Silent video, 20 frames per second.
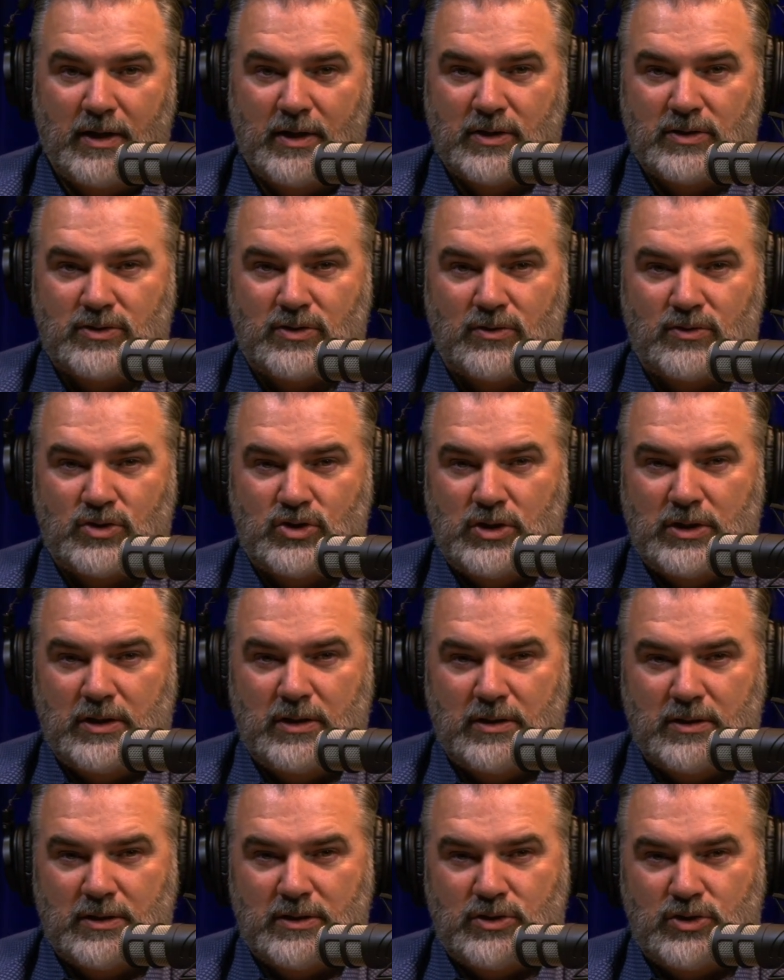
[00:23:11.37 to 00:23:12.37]
So
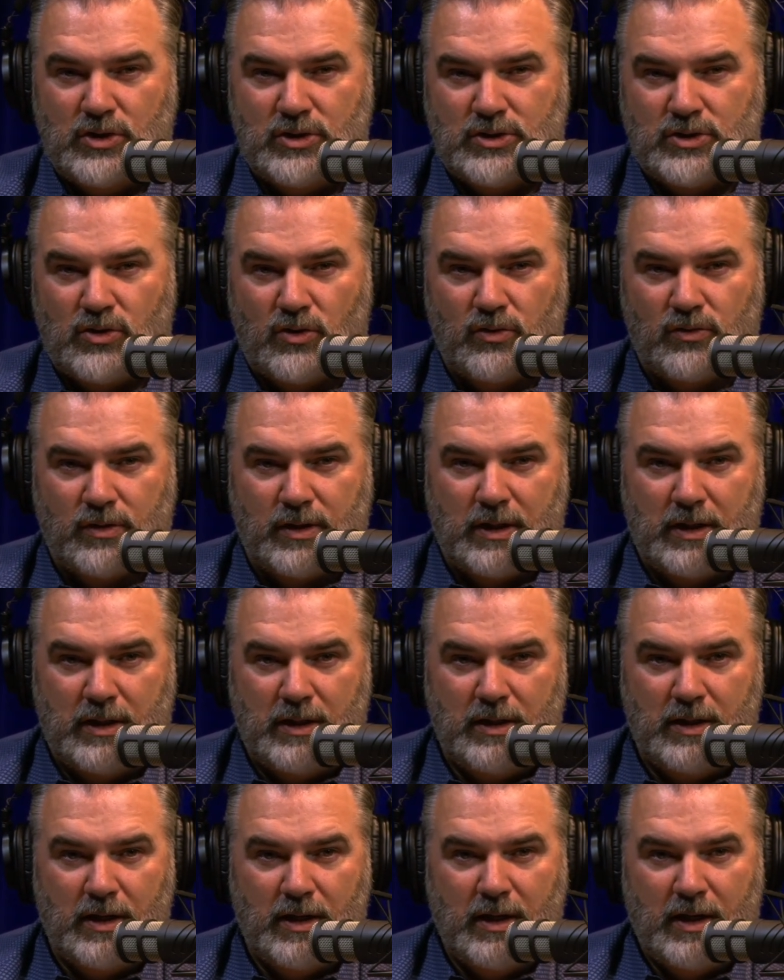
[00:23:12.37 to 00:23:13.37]
she
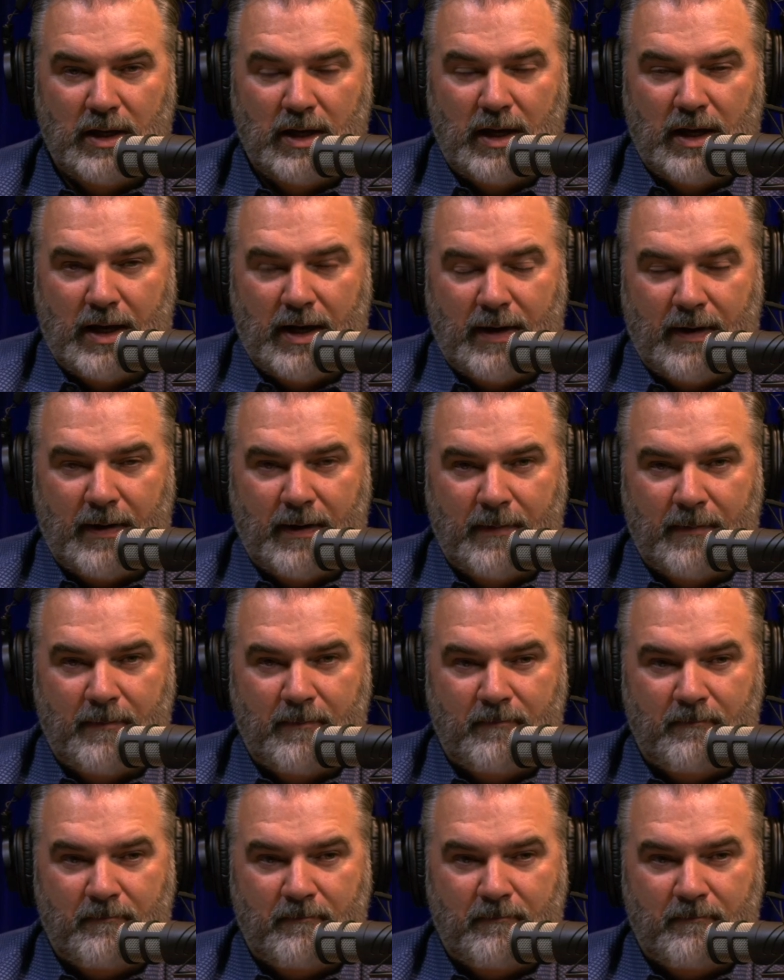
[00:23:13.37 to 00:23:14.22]
certainly at